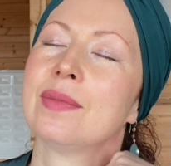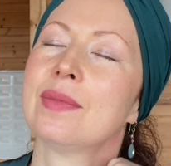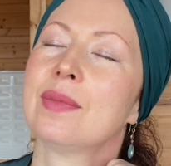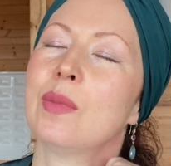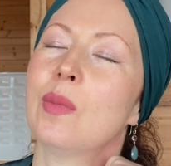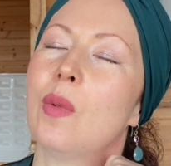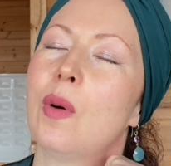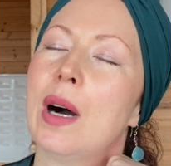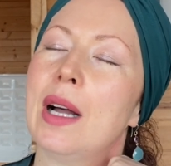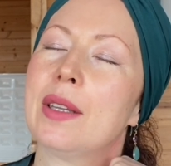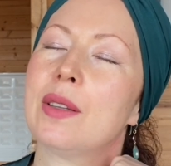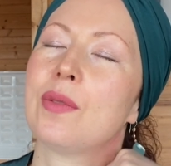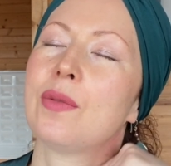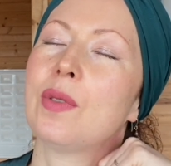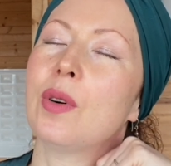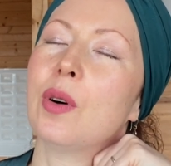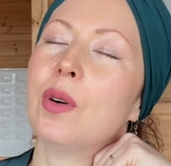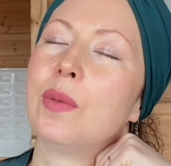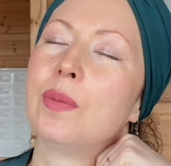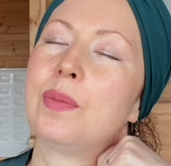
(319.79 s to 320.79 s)

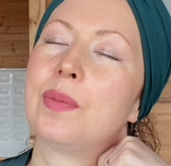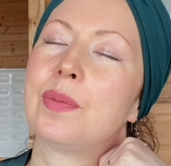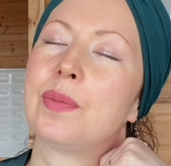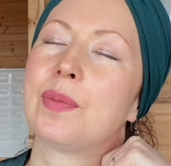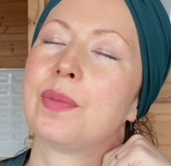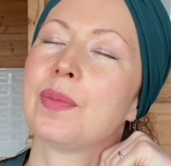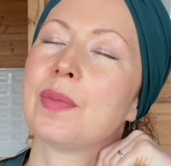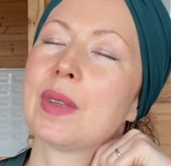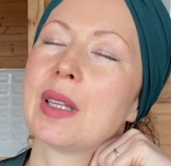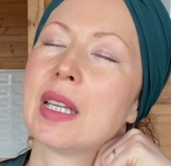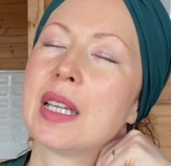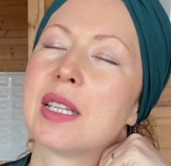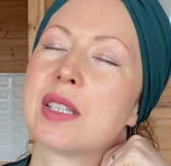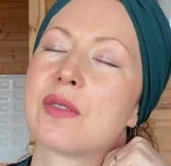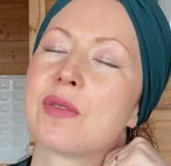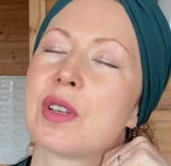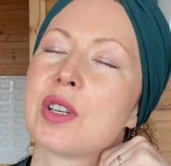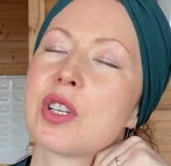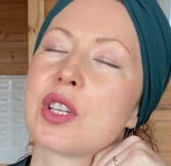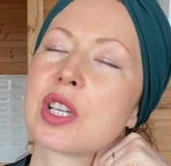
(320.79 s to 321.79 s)
Wonderful. Let's
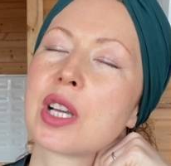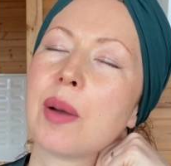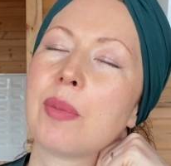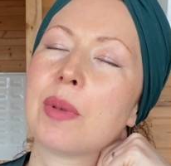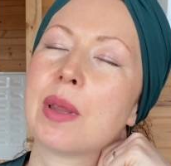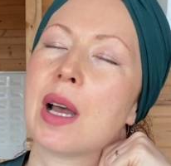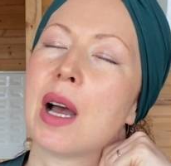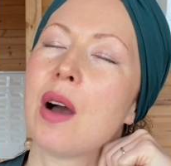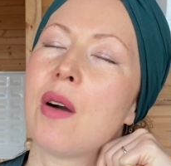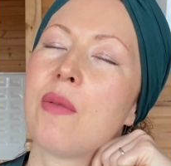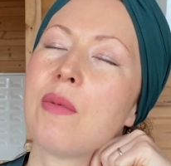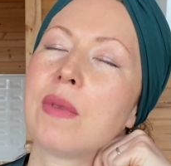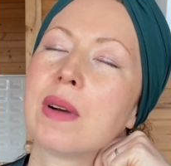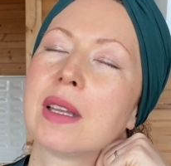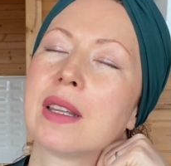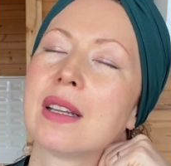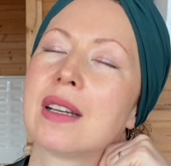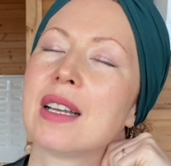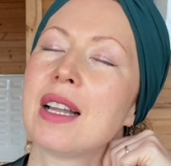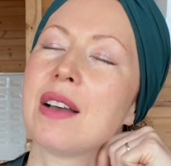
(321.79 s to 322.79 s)
finish up now
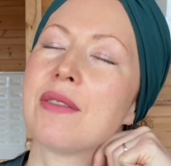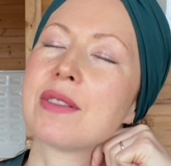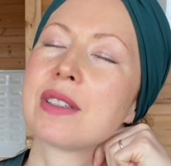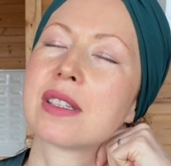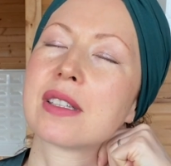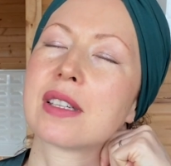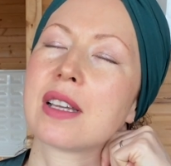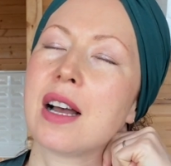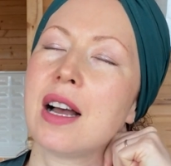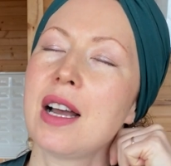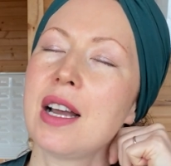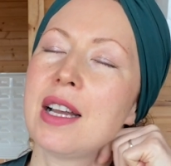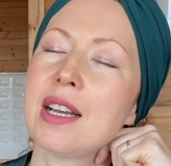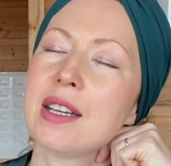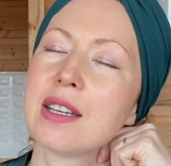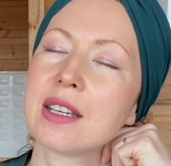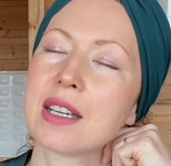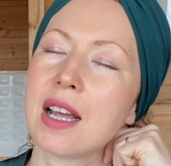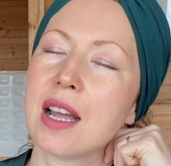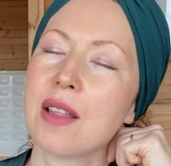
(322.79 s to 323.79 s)
with the left
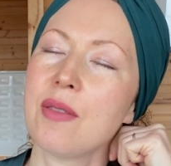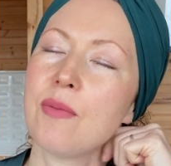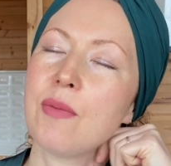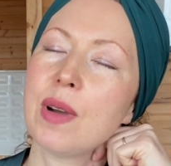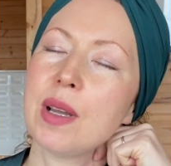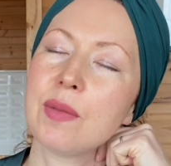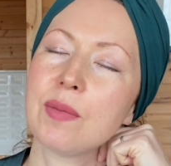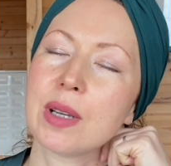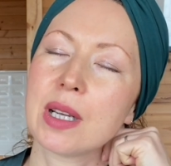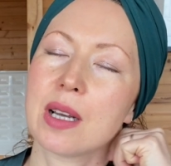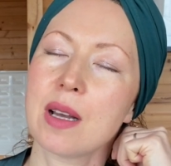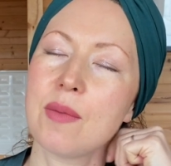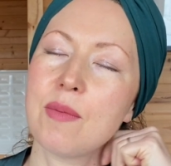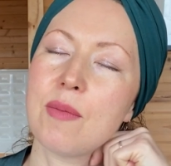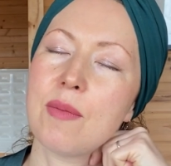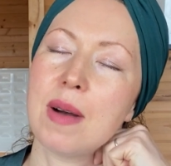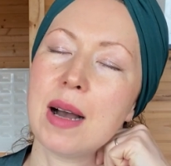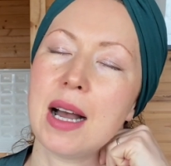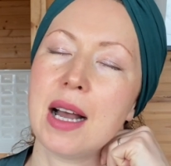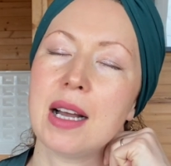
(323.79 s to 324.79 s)
side, and when we
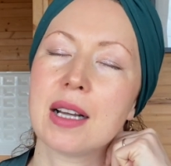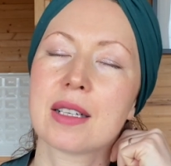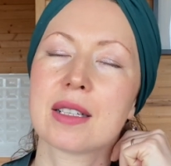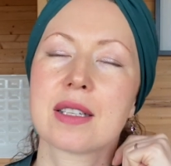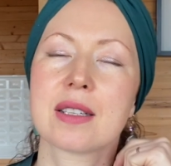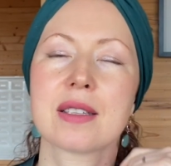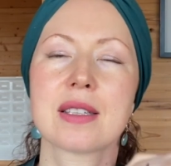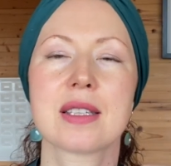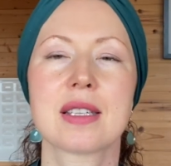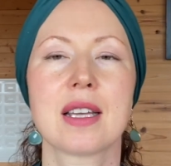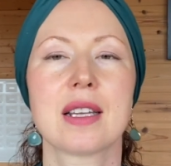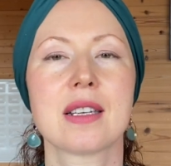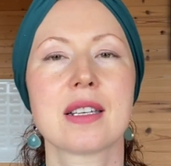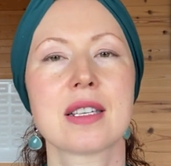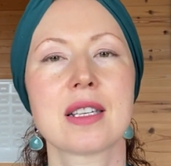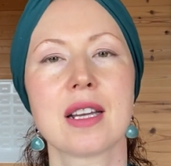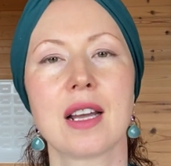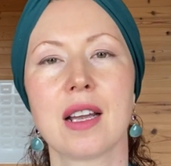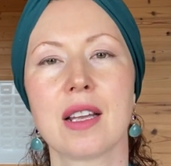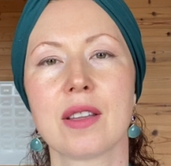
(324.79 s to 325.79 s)
come back to
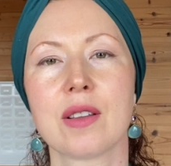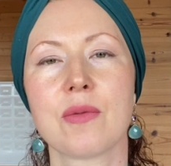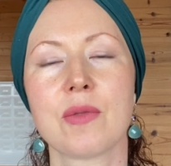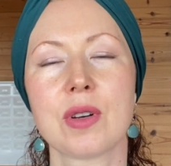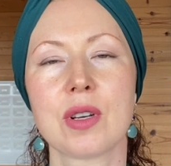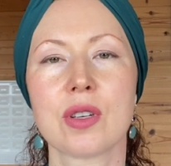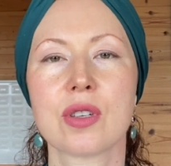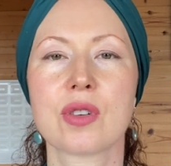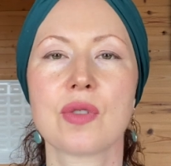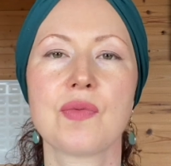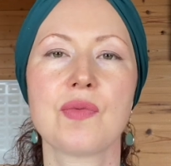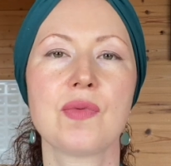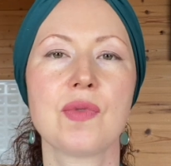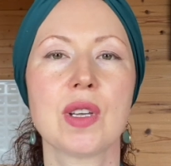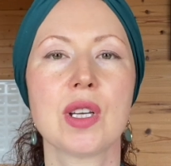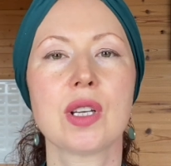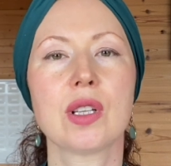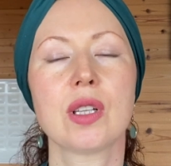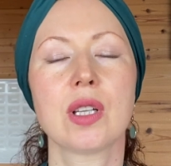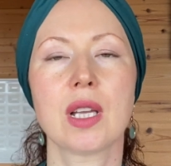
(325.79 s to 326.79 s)
center, and I want you to
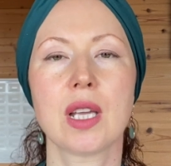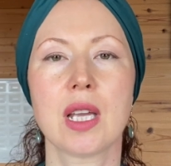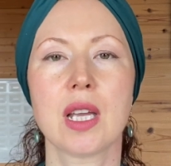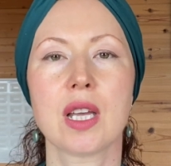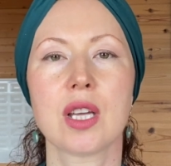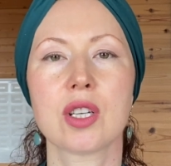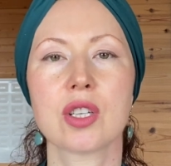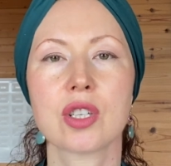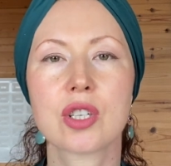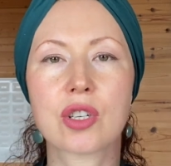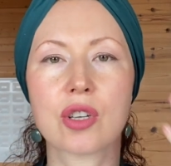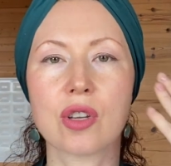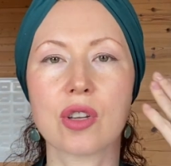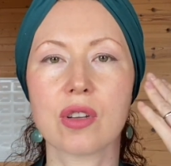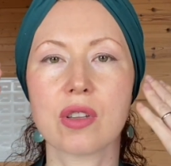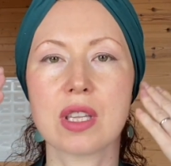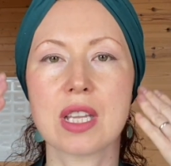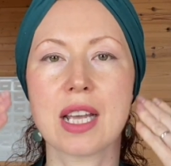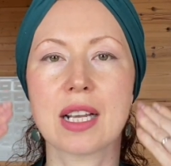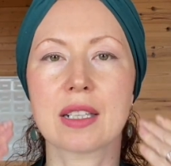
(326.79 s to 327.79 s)
feel into
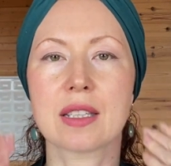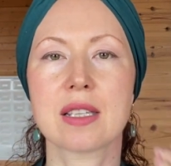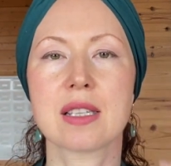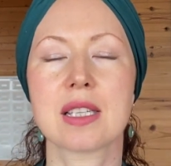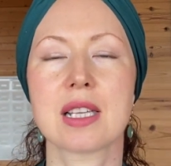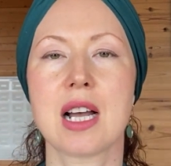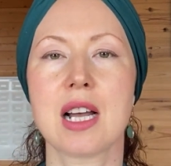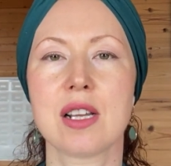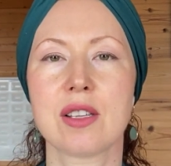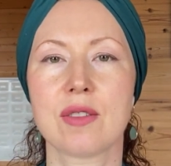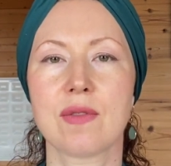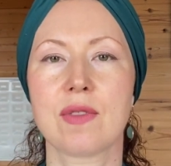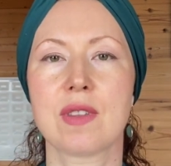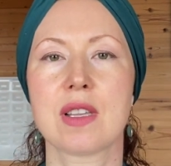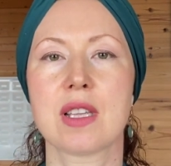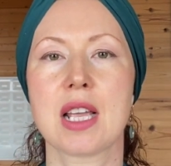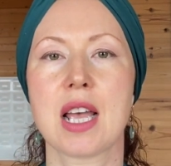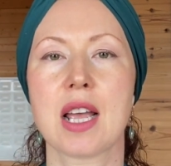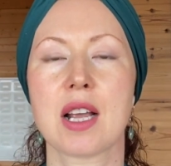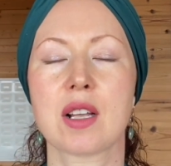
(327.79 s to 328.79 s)
your neck, the size of the
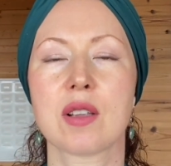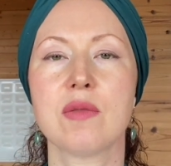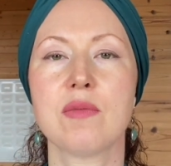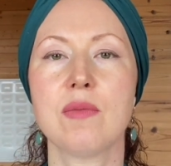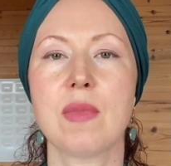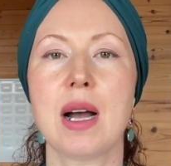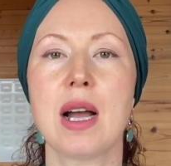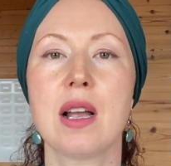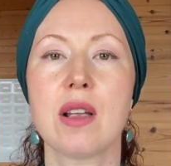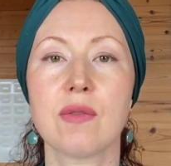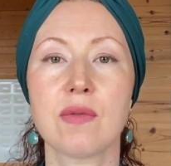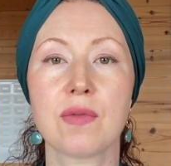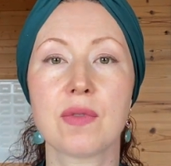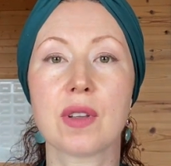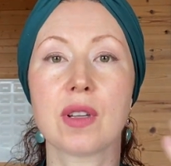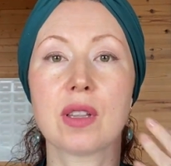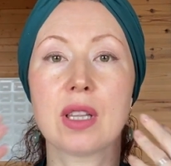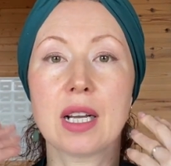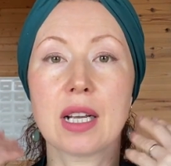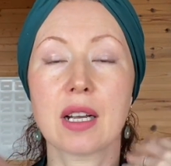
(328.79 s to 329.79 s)
neck, and mine
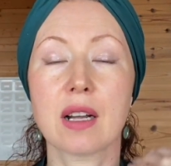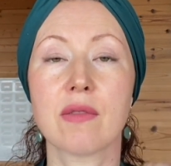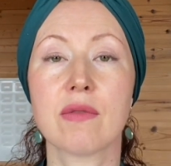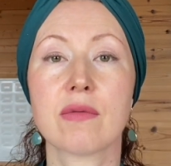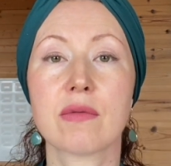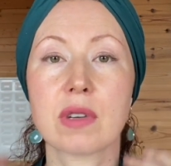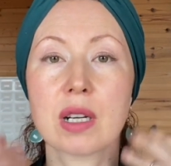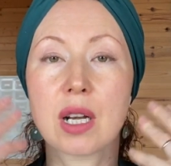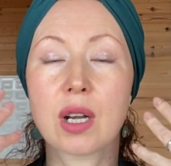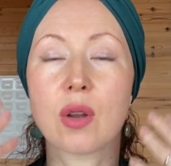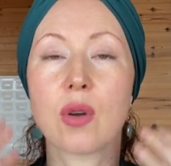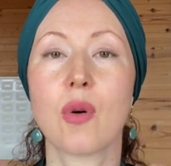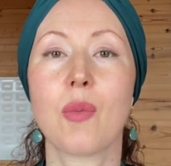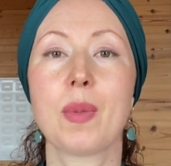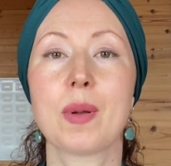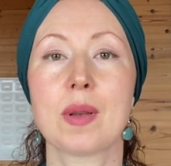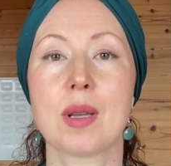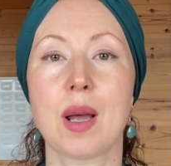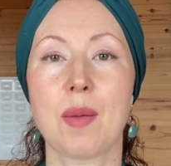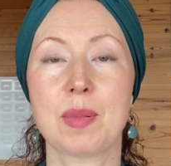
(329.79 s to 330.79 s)
feel like I've really
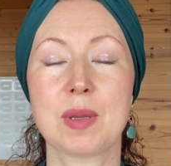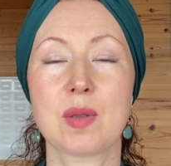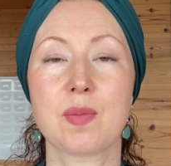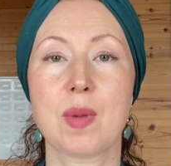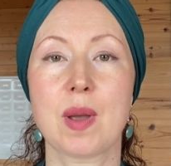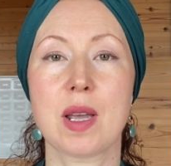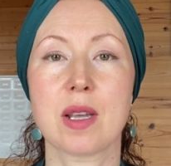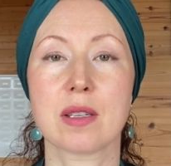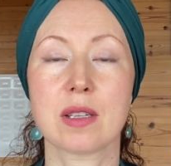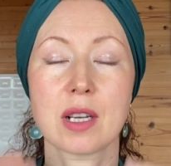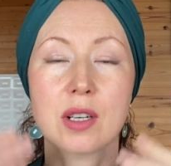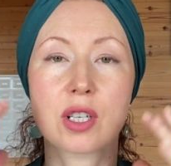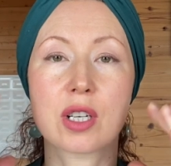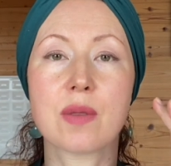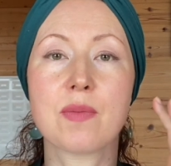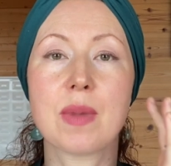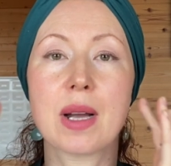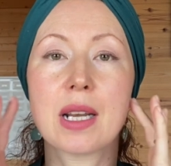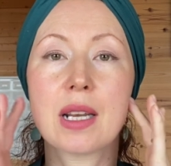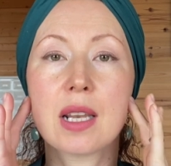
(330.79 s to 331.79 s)
opened up space.
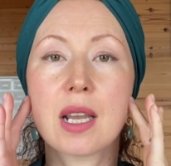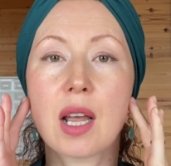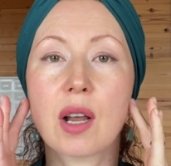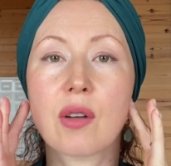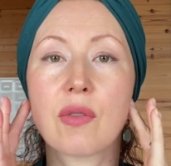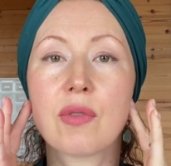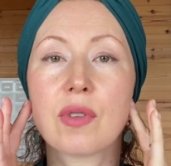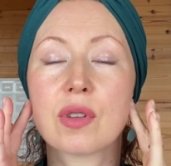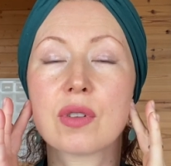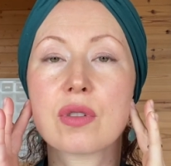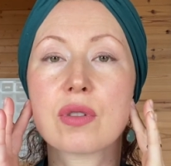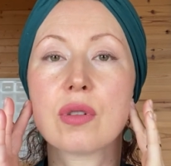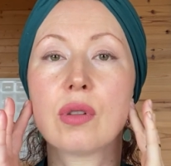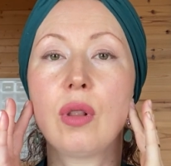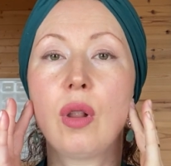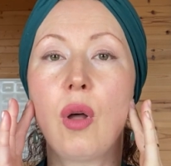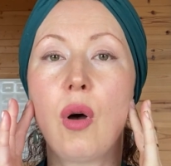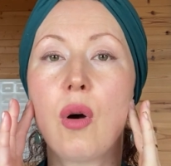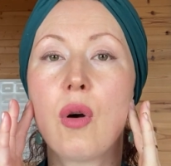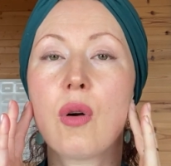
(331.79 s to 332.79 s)
Actually, my neck feels
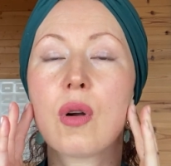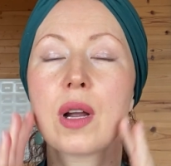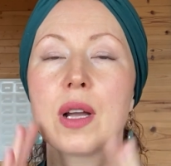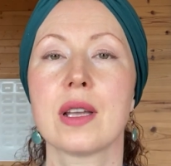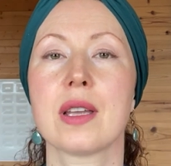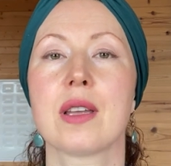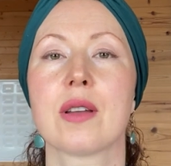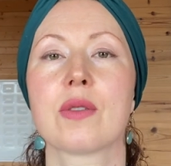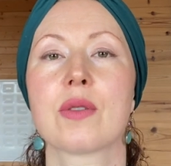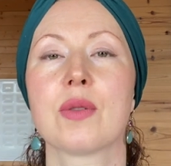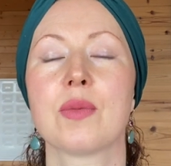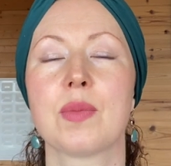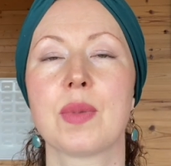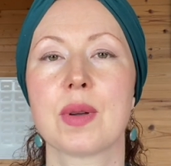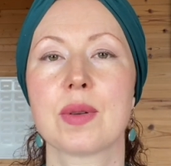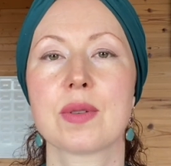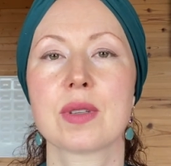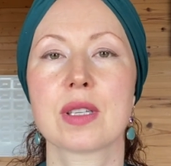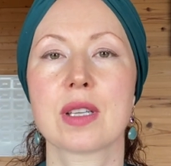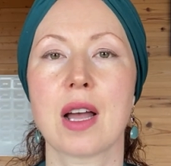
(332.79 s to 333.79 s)
longer here on
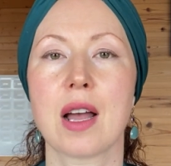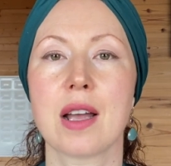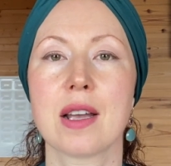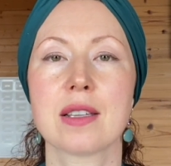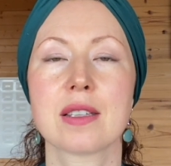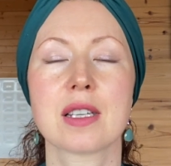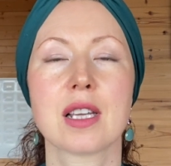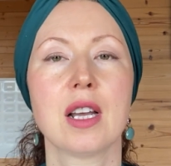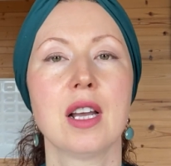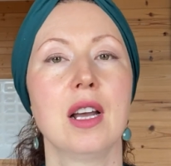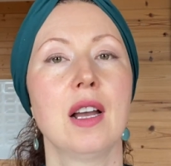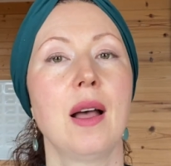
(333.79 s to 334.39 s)
both sides.